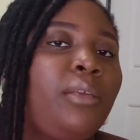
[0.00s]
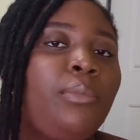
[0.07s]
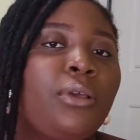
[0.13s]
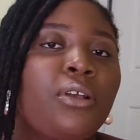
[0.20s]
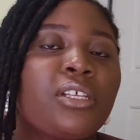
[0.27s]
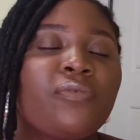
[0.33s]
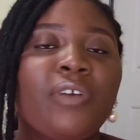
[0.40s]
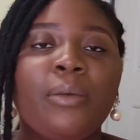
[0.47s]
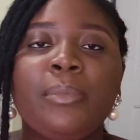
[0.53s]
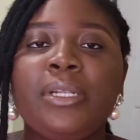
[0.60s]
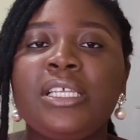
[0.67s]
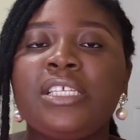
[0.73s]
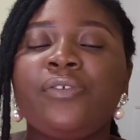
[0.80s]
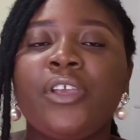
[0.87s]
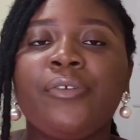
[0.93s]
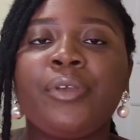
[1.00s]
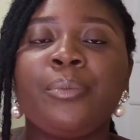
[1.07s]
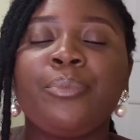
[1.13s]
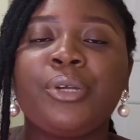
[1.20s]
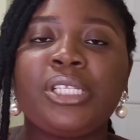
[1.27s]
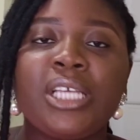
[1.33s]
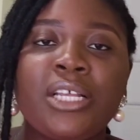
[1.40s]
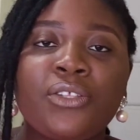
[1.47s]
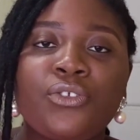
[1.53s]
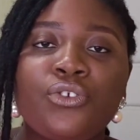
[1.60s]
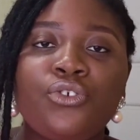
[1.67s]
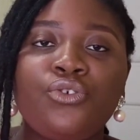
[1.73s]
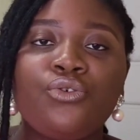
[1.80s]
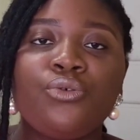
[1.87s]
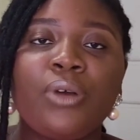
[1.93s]
because family is very important to
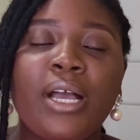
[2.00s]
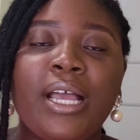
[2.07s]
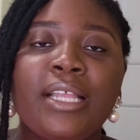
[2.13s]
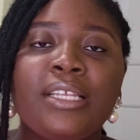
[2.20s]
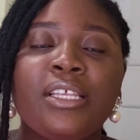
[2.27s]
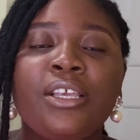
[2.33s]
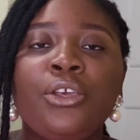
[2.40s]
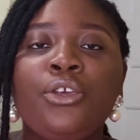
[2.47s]
you, and